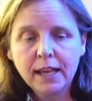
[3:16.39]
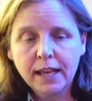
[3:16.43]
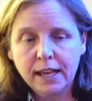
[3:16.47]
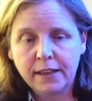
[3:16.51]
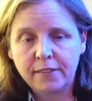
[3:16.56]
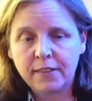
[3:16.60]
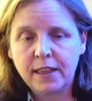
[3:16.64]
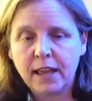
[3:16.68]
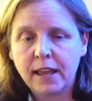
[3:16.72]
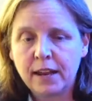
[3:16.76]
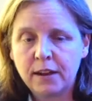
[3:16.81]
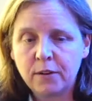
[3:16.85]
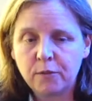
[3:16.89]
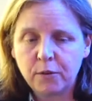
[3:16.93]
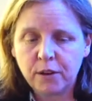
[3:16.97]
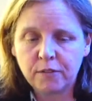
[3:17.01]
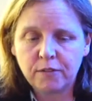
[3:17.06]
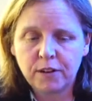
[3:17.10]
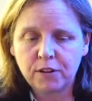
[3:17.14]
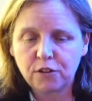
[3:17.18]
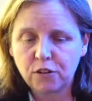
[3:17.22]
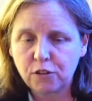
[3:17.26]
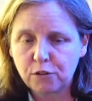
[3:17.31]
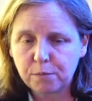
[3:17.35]
And then we
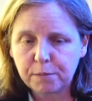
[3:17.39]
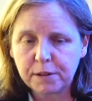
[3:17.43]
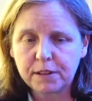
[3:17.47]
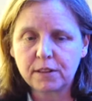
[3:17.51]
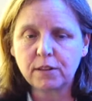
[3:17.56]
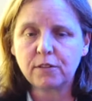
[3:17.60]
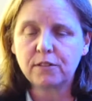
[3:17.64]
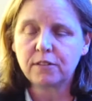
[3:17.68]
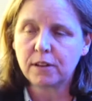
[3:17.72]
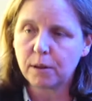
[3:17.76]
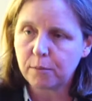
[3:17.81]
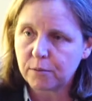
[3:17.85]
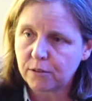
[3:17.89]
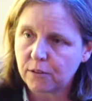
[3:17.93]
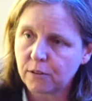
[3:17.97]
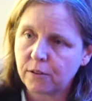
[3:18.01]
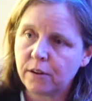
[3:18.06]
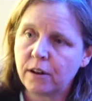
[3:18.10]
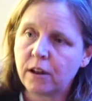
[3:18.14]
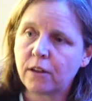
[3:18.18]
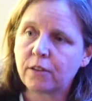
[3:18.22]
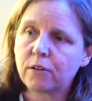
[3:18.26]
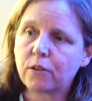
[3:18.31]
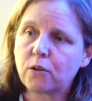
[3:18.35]
eventually split those teams, so
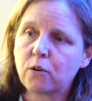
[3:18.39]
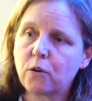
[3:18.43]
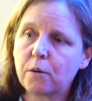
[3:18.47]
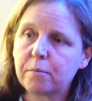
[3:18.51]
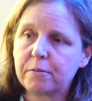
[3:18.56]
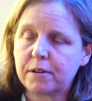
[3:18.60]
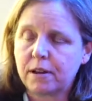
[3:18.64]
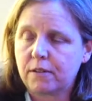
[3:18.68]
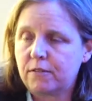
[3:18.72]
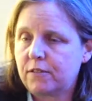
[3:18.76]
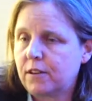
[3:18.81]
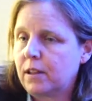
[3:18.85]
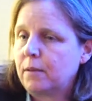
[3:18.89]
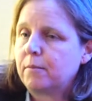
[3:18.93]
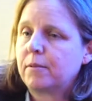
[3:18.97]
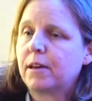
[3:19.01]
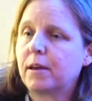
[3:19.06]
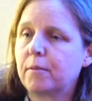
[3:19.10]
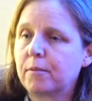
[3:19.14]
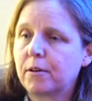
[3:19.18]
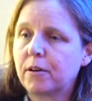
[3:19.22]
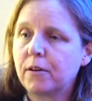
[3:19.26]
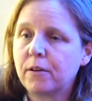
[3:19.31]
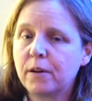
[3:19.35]
another corp dev team
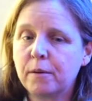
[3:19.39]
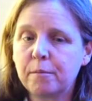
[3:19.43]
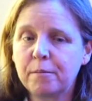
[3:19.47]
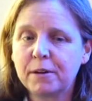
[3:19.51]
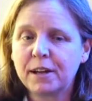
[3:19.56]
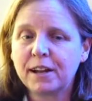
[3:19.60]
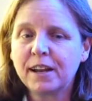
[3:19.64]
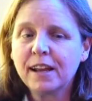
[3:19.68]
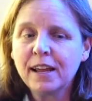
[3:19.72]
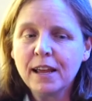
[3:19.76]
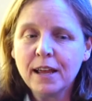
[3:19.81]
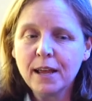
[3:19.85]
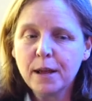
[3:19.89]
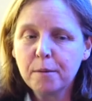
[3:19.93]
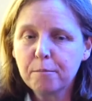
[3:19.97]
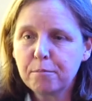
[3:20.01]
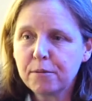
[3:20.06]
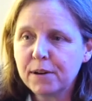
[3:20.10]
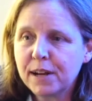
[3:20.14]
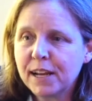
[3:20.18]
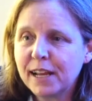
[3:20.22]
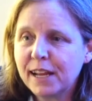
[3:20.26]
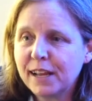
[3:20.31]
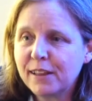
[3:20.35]
kept going. But
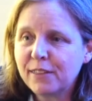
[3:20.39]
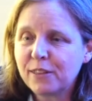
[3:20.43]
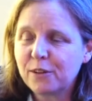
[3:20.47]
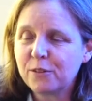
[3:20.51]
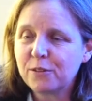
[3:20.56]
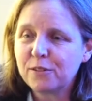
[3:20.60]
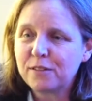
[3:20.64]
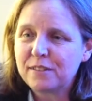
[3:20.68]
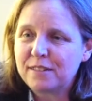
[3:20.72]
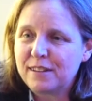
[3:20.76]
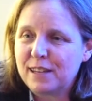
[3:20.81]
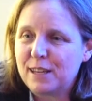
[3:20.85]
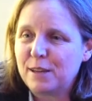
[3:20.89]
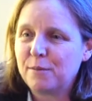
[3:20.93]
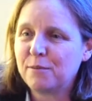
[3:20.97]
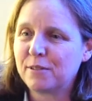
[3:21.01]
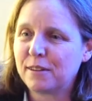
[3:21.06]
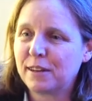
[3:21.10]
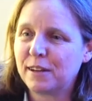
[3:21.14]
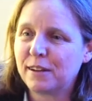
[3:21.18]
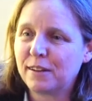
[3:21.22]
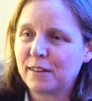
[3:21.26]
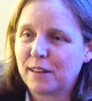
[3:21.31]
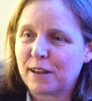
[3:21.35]
bringing those
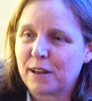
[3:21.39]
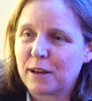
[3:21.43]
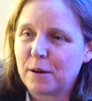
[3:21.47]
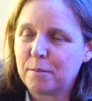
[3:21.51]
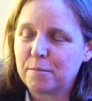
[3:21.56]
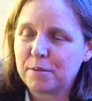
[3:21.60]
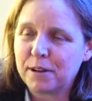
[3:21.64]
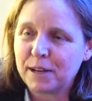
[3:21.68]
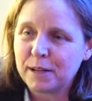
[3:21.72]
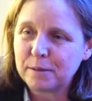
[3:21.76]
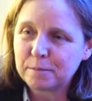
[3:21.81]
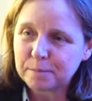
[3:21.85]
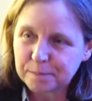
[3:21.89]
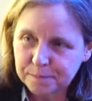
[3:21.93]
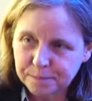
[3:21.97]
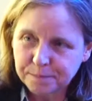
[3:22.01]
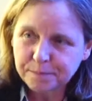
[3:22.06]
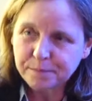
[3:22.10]
teams into the company